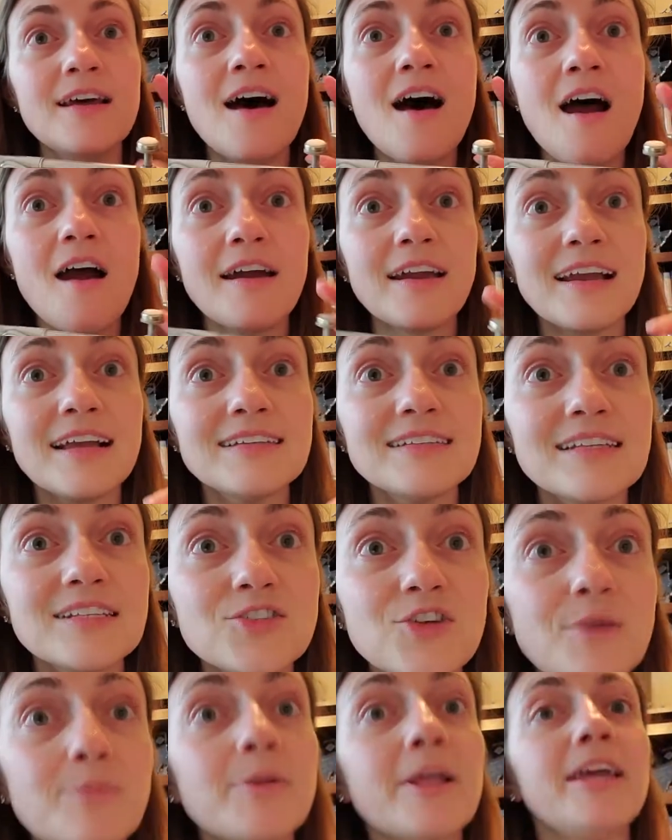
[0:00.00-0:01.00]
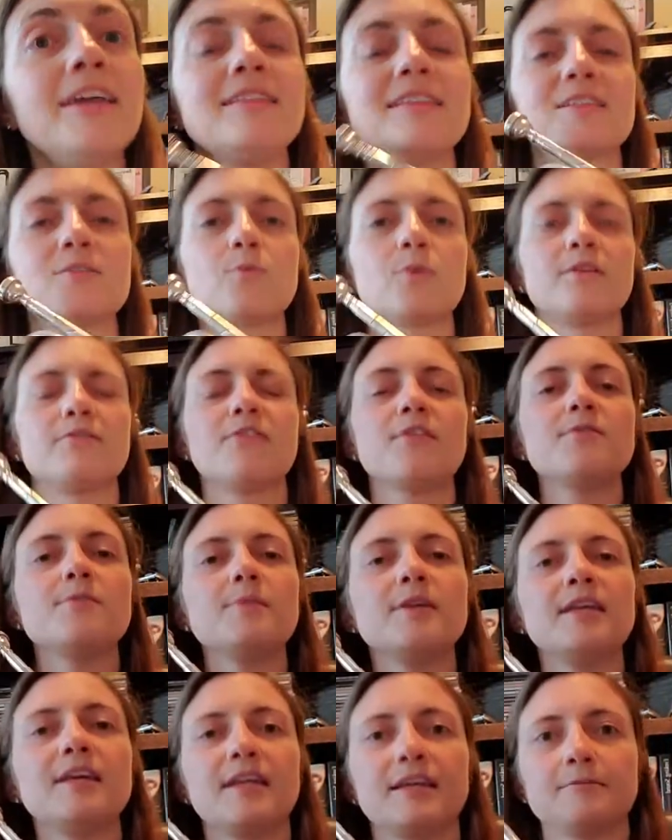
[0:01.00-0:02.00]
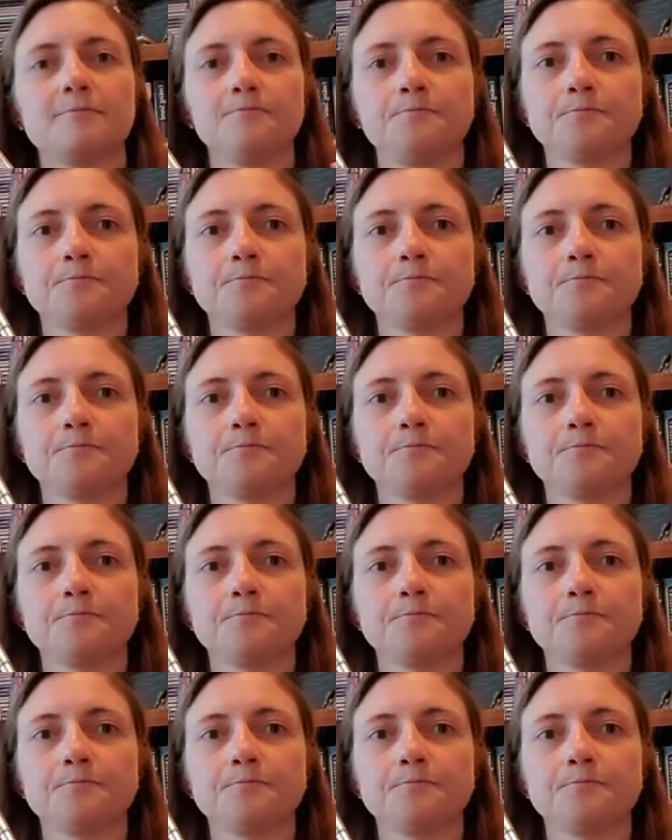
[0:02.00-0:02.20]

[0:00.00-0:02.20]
All right, guys, let's try playing this one from the beginning.